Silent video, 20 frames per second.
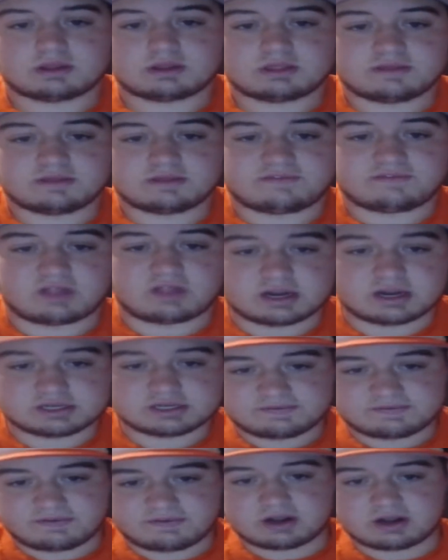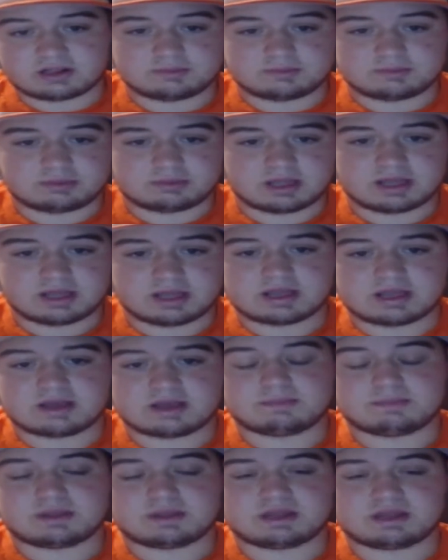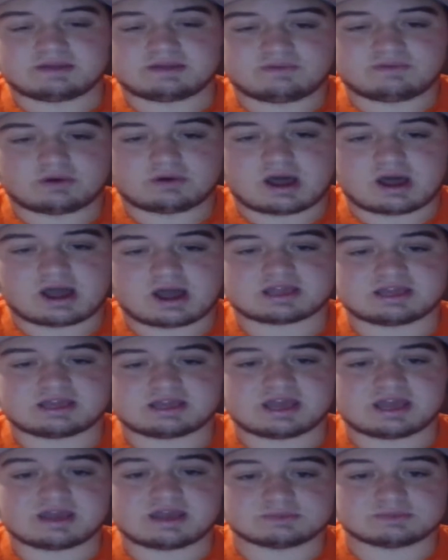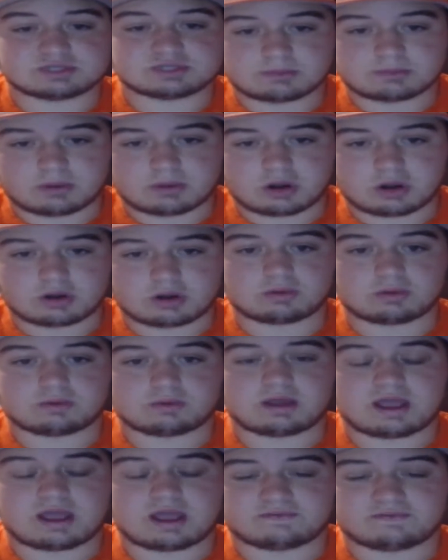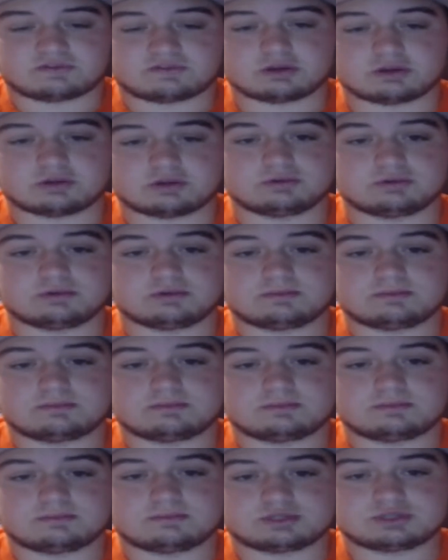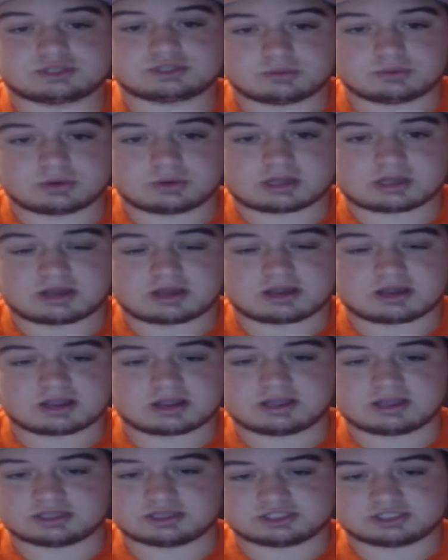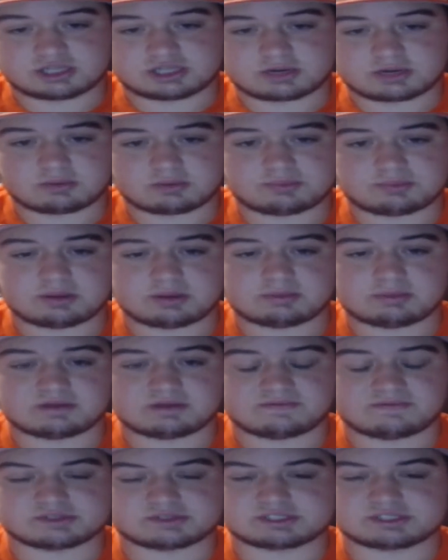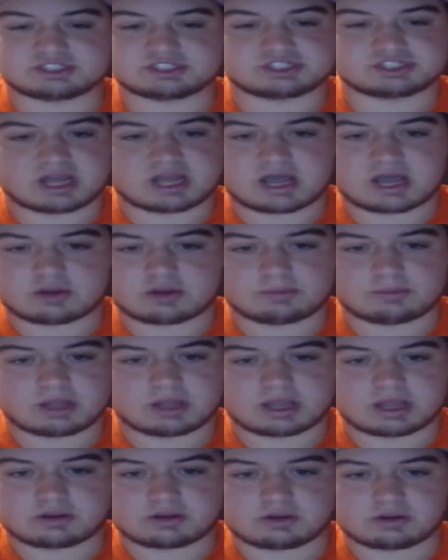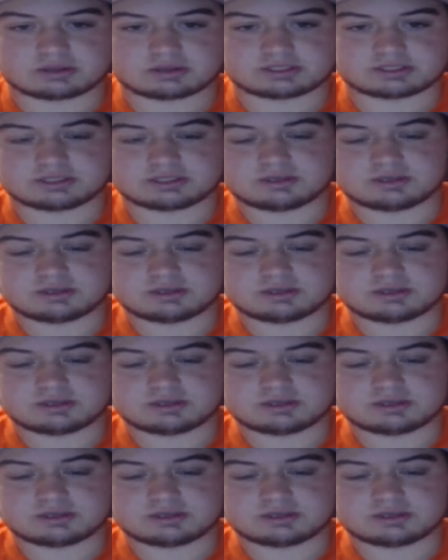The Flyers finally play a meaningful hockey game tomorrow afternoon. 2 o'clock in the Czech Republic versus the Chicago Blackhawks.